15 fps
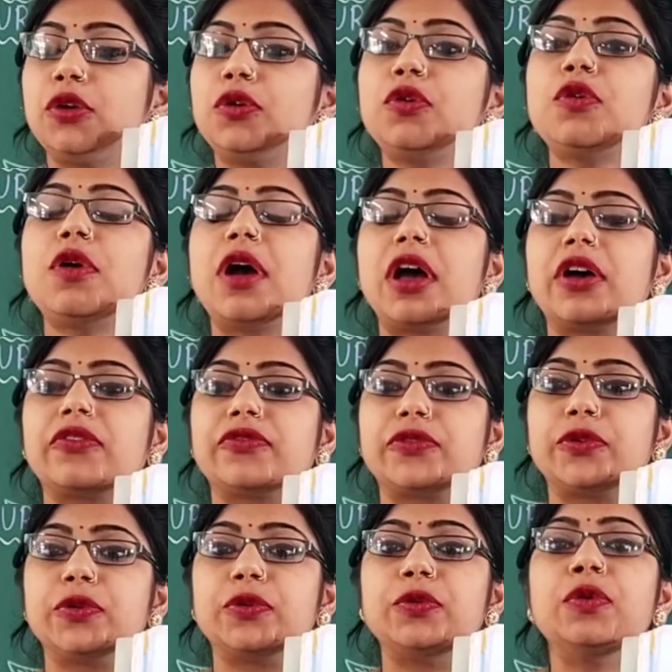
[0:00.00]
you
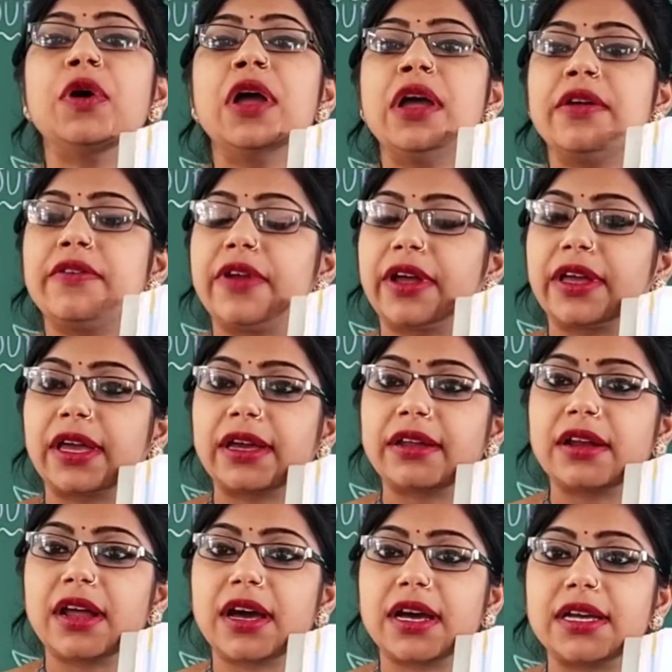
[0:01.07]
have to
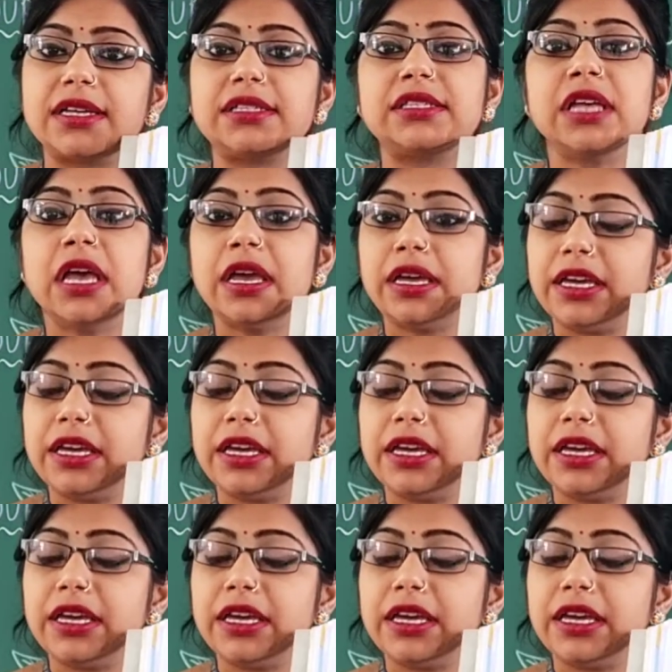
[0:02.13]
recognize